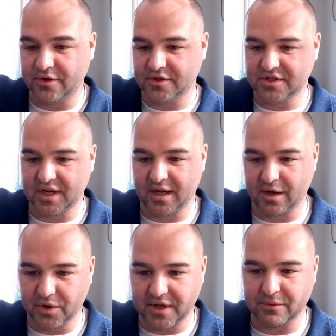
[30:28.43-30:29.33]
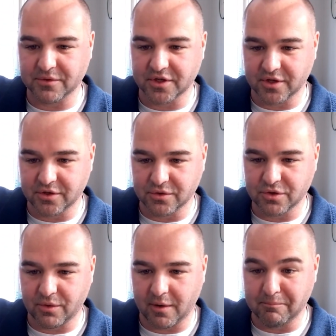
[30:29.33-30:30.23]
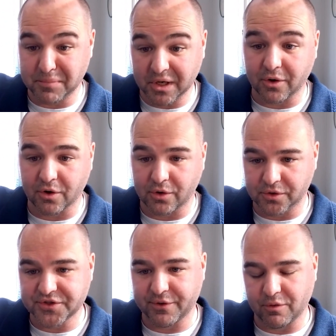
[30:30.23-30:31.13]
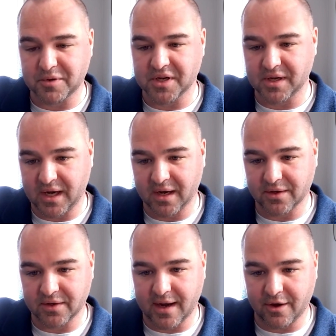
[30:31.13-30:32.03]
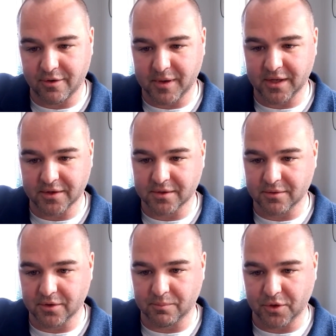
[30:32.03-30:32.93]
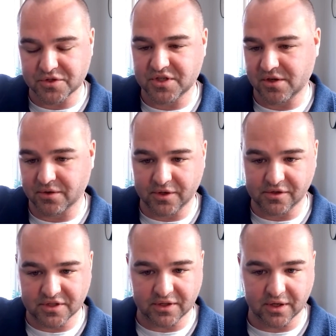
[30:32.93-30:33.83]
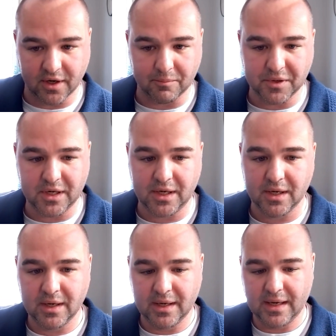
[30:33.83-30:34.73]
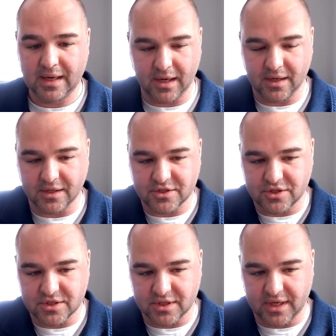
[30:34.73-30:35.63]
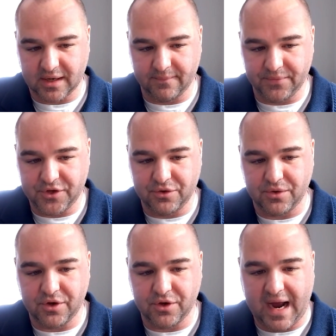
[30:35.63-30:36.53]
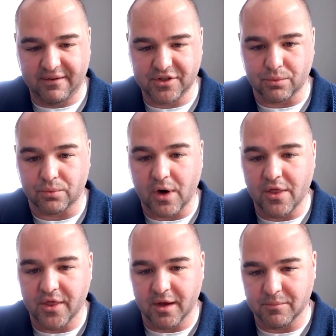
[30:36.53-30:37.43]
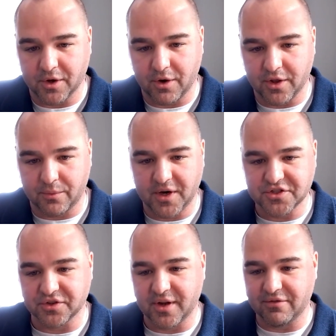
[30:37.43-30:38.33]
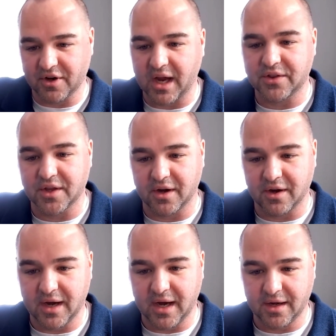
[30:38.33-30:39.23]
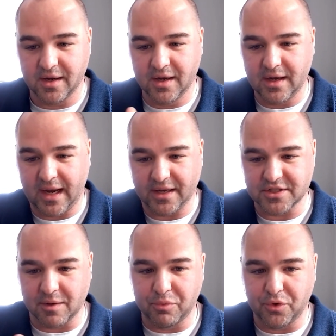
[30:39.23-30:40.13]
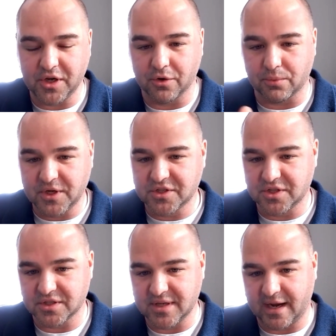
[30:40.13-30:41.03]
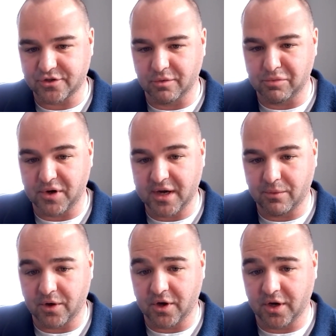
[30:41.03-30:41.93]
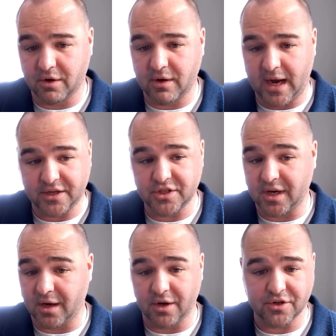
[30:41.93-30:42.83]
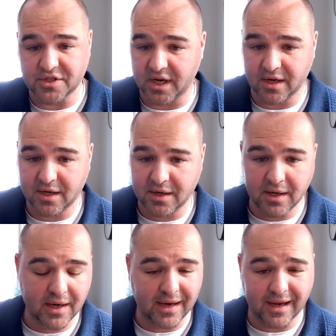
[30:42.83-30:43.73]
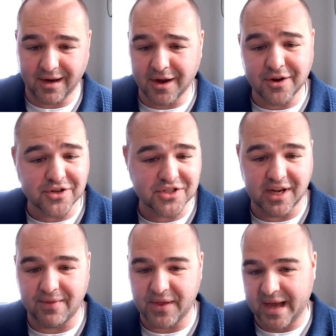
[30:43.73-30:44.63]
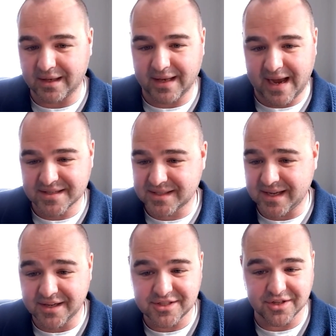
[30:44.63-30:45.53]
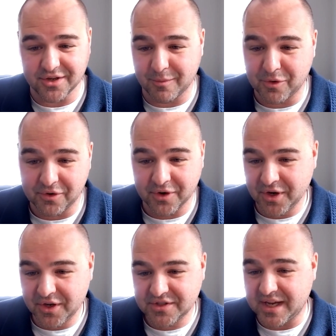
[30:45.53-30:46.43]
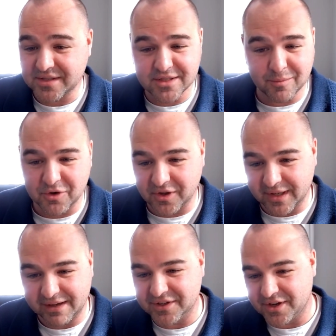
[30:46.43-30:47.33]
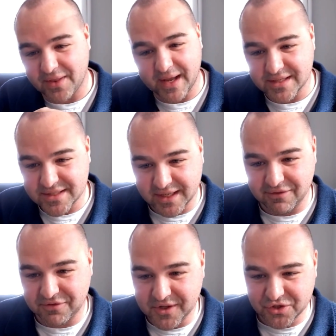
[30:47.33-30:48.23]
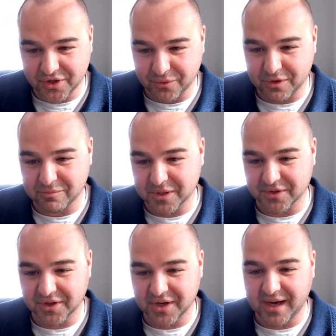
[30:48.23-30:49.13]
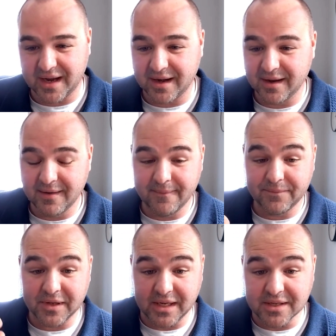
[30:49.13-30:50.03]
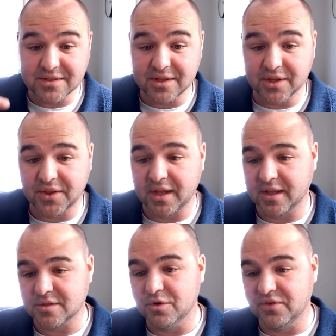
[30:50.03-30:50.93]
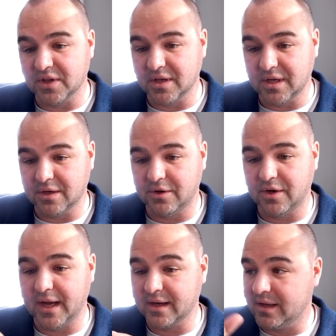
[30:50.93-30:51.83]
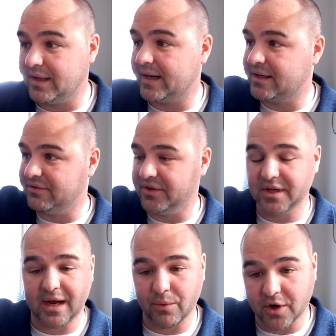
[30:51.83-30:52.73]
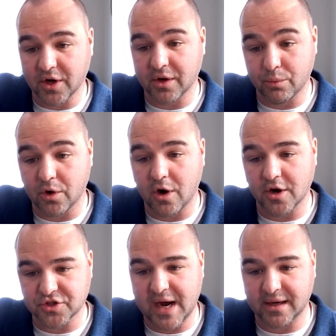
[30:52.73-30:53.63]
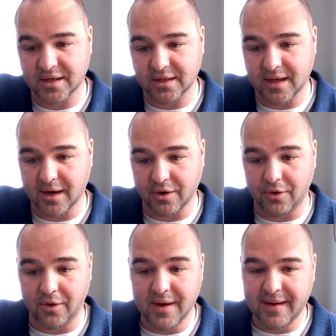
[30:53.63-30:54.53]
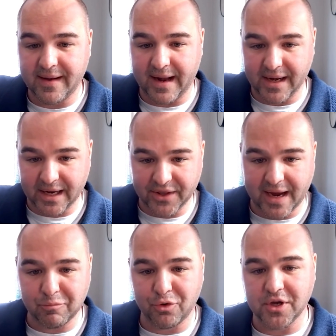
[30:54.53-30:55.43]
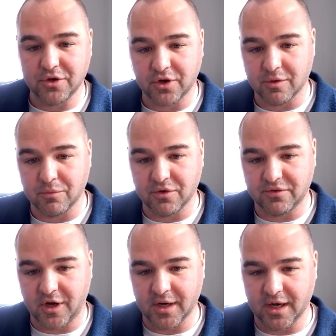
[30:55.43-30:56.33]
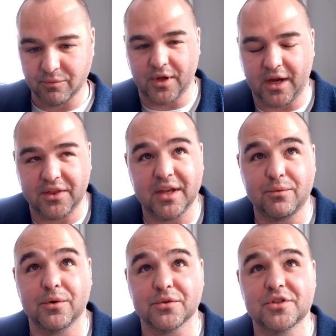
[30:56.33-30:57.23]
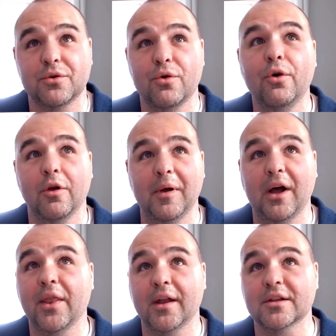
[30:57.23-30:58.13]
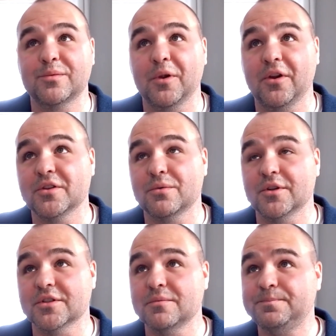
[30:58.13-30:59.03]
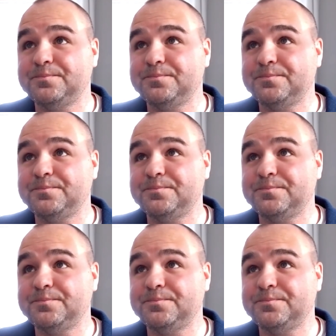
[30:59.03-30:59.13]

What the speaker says: understanding what that was going to do to our bigger goals that were being handed down by the most senior leaders at the company. And it's just like you have to run them though, otherwise you'll never get there. And at some point you'll reach this natural break where you're going to go, actually, I understand it. And I understand that last test, test number 11 on that same feature that we've been looking at is the thing that's moving the needle. And collectively now we're on track to hit that goal. And at that point you can move on. And I think what was so cool about that experience was